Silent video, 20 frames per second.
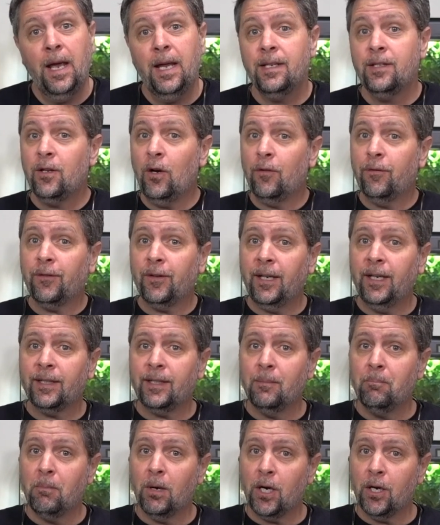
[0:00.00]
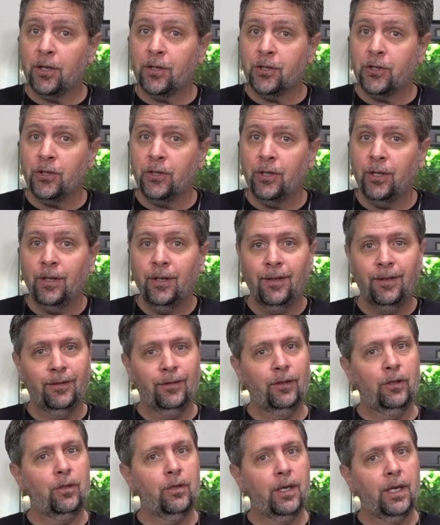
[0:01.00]
And don't forget the merch,
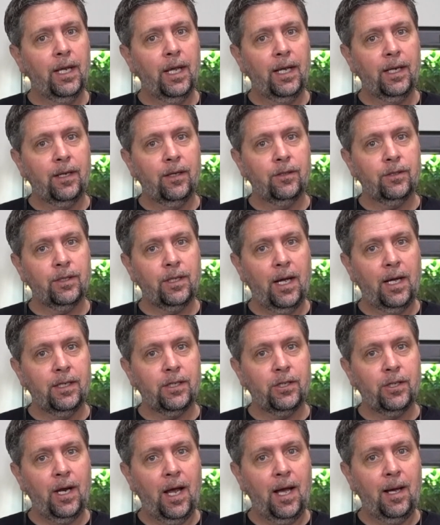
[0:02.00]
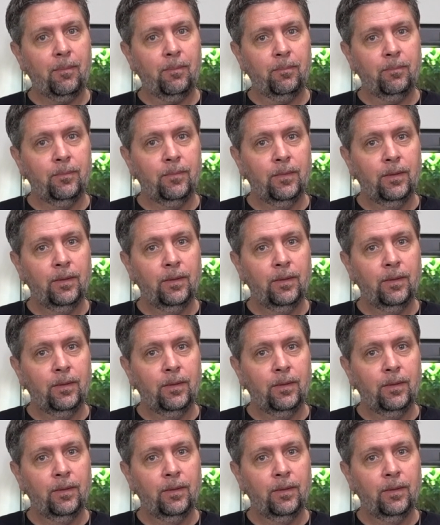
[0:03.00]
lunageckos.shop.